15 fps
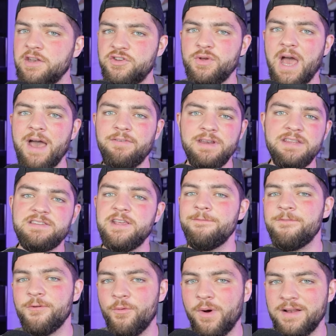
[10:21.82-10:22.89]
Do you have any
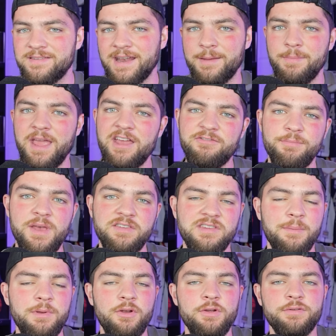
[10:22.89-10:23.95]
different ones that I may have missed?
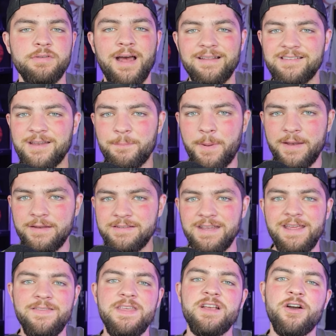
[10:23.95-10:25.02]
Let me know your thoughts and opinions
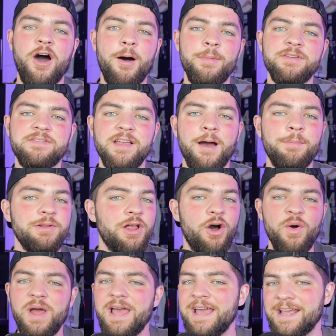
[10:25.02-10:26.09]
in the comments down
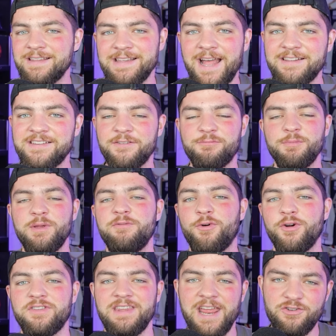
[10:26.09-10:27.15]
below, because that's it for me
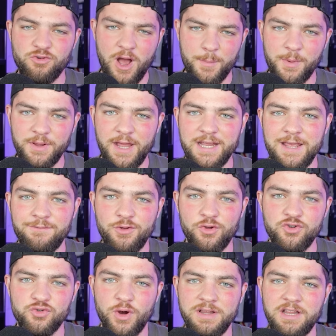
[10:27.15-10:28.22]
for today. Drop a like if you
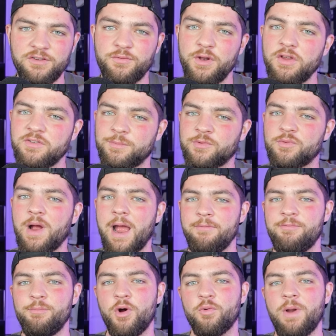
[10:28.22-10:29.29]
enjoyed this video, subscribe
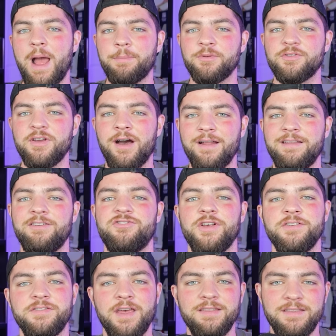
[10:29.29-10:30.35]
for more Raptors content
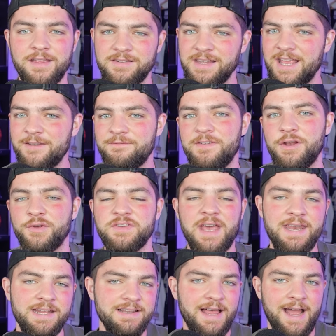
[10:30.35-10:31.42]
just like this in videos
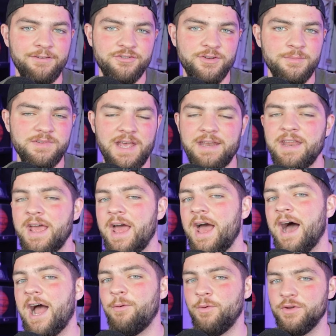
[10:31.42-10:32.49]
and in live streams, and
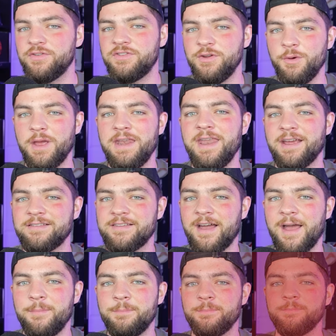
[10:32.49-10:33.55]
I will see you again next
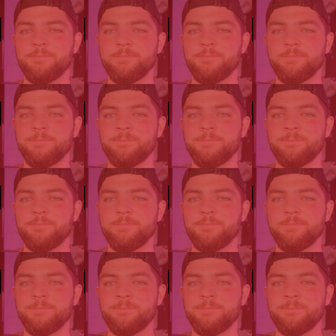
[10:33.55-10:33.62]
time.